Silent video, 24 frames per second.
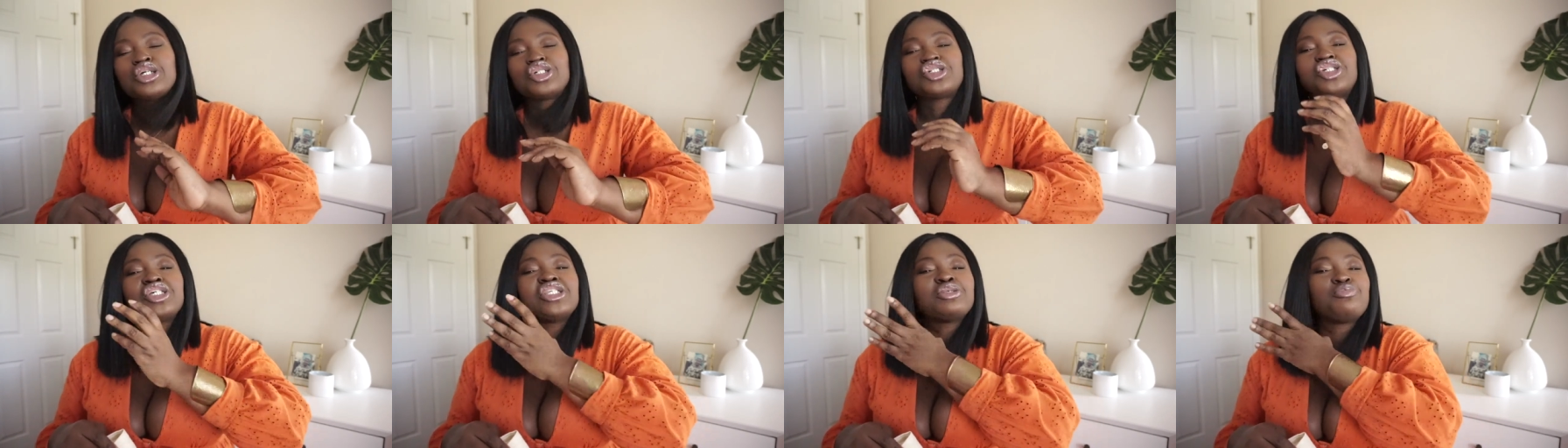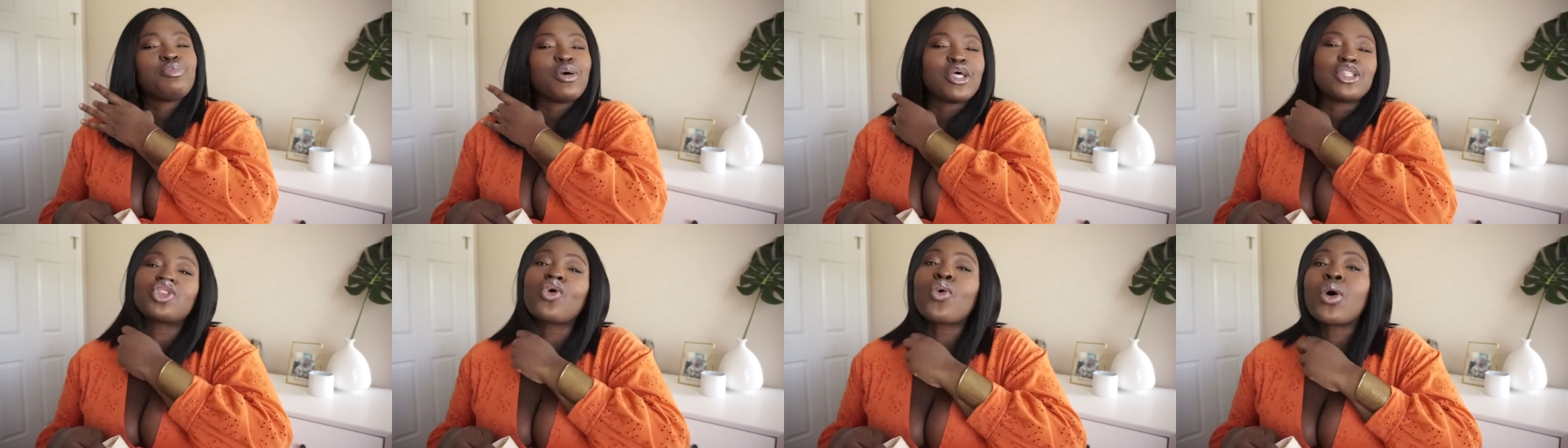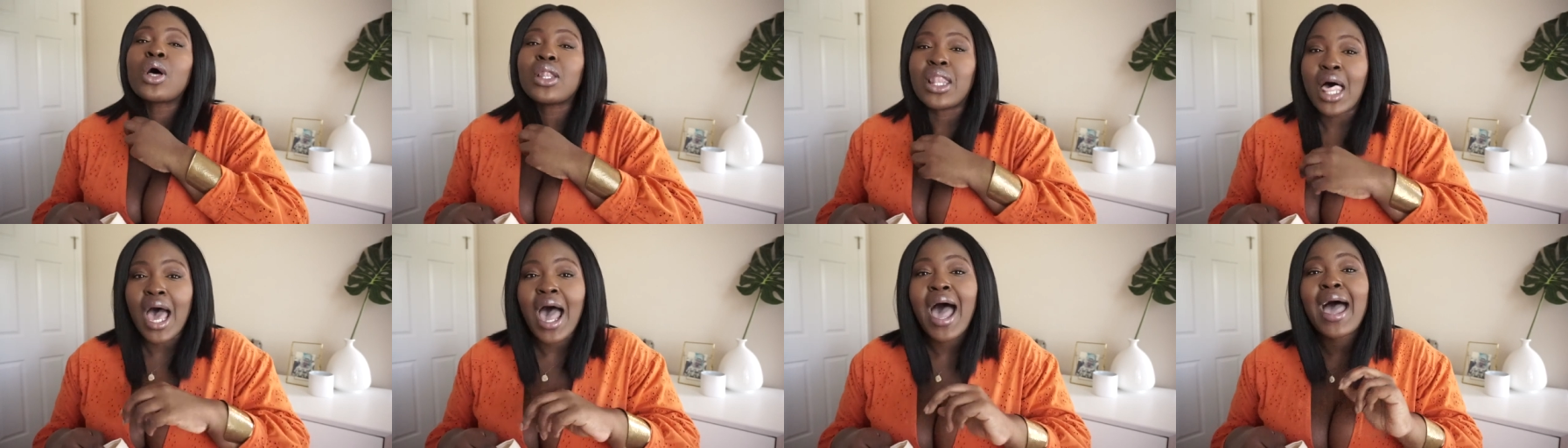she's been through
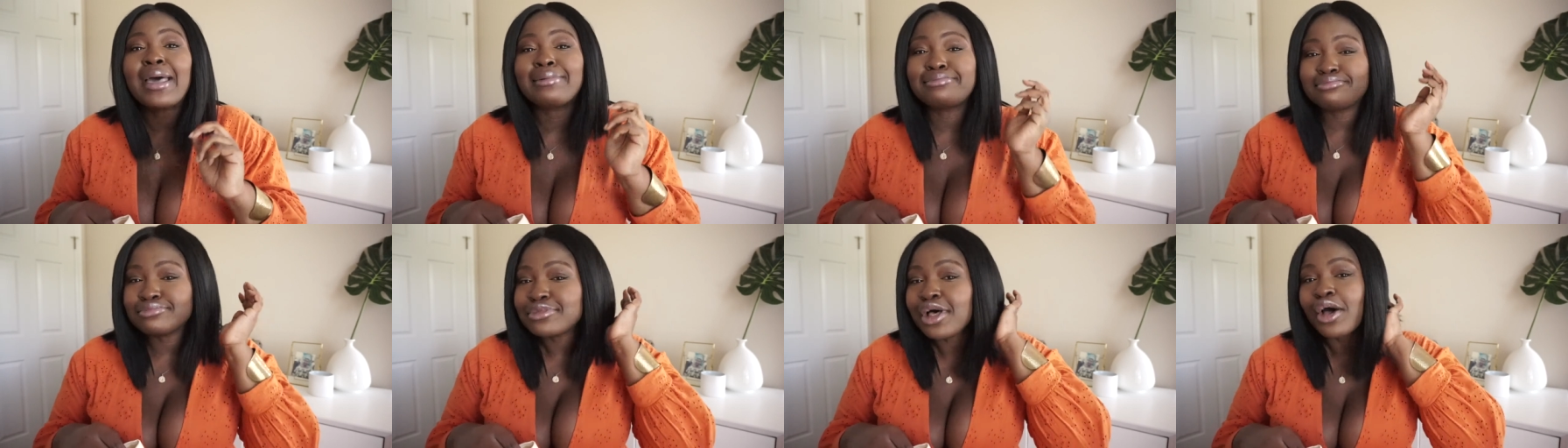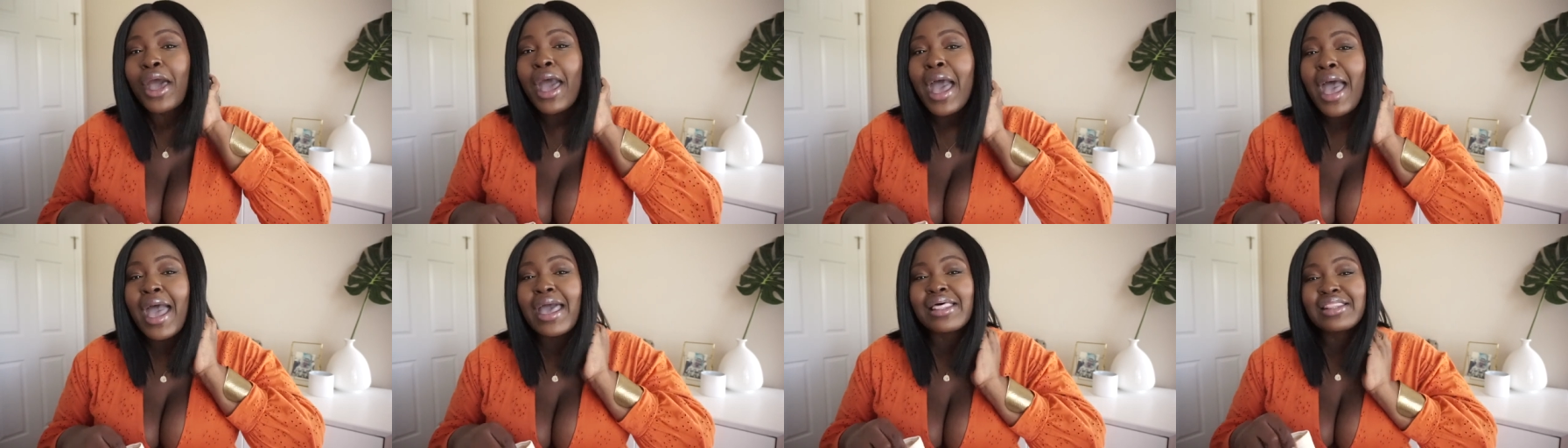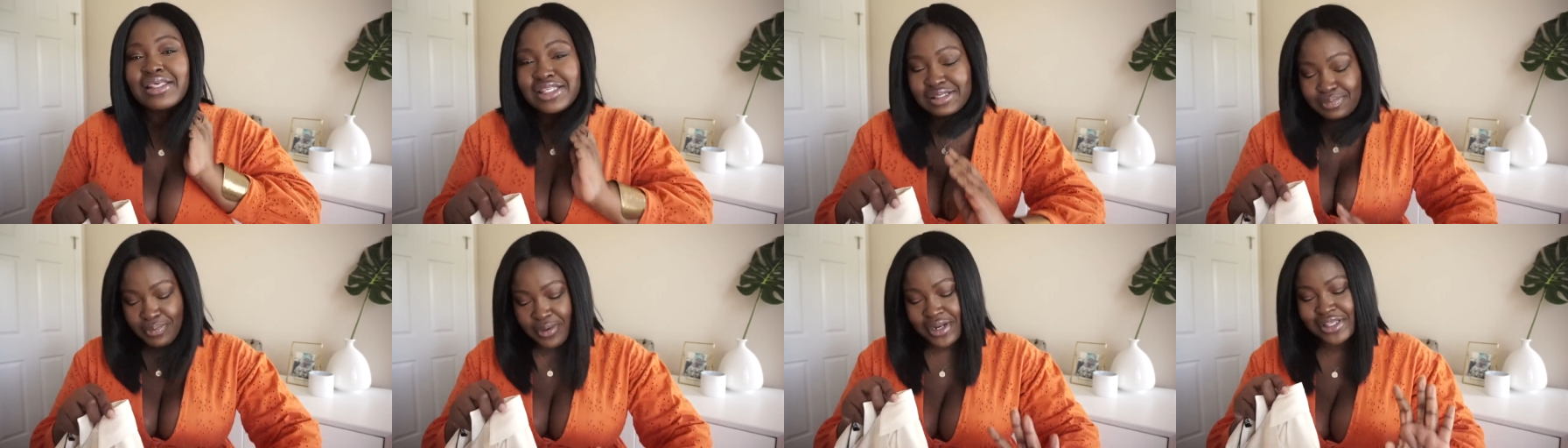a lot. Okay,
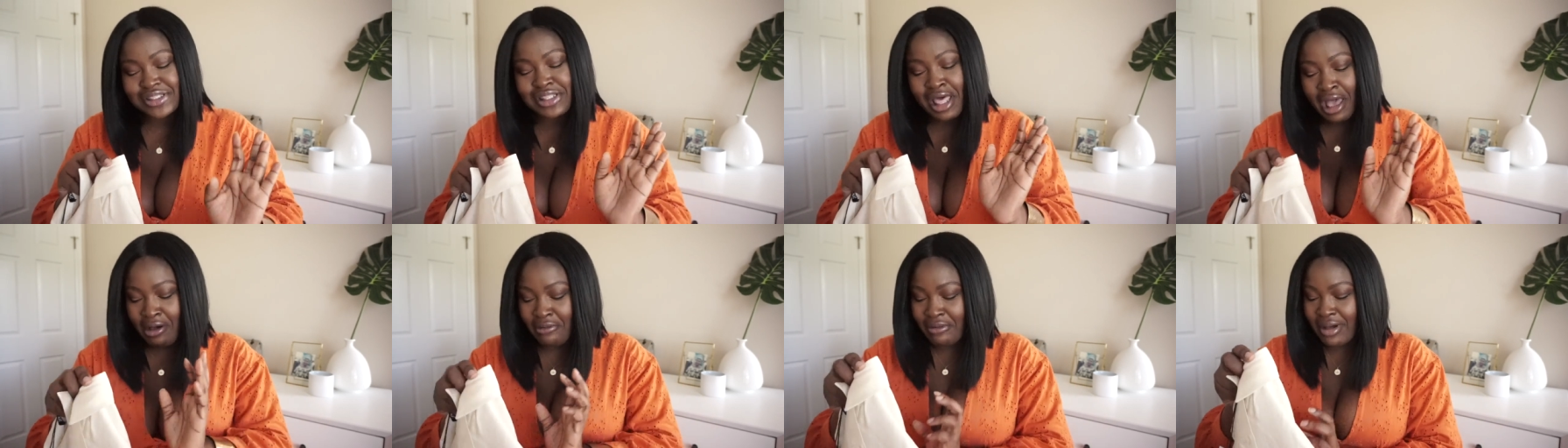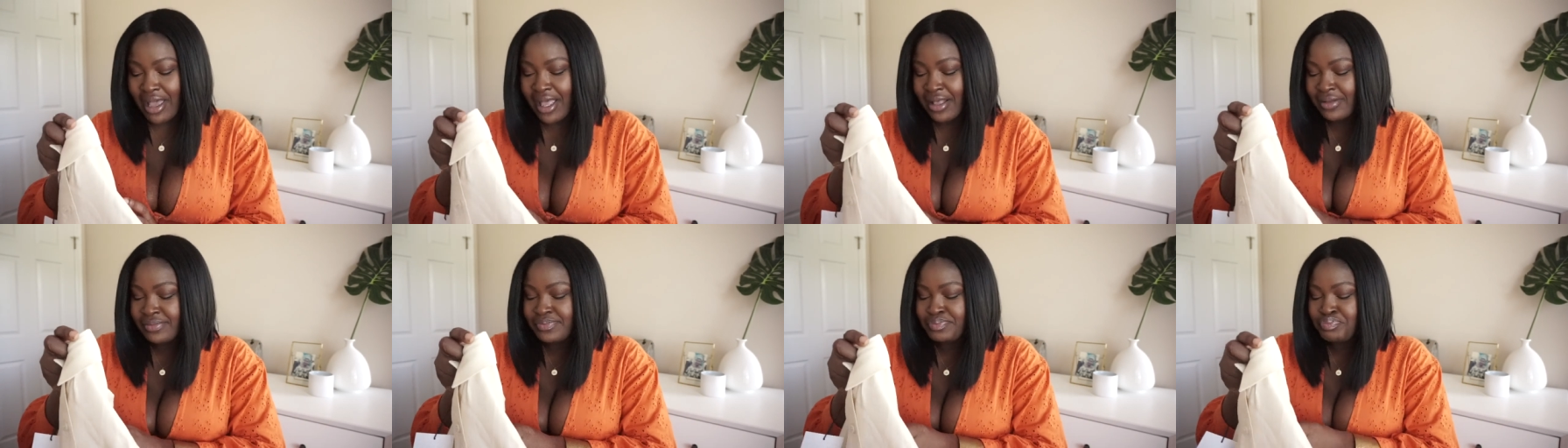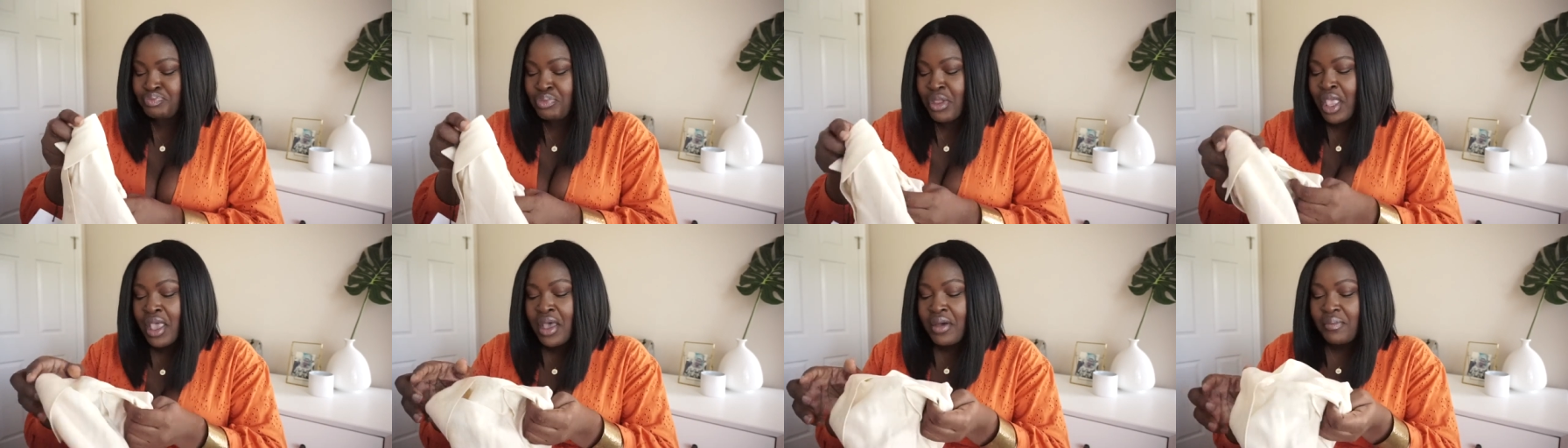let's put it that way.
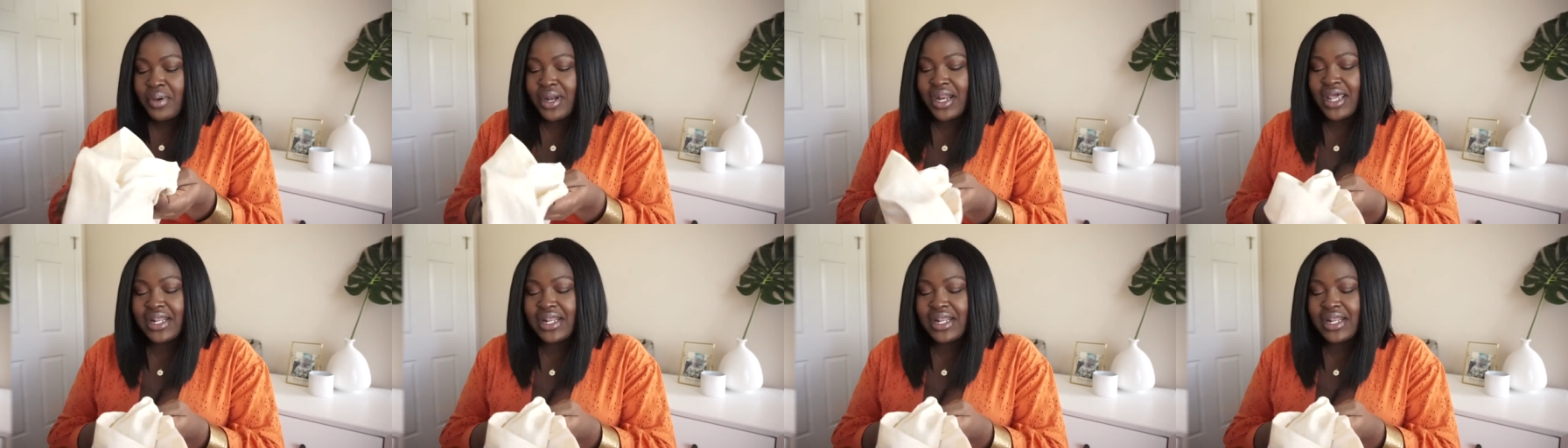But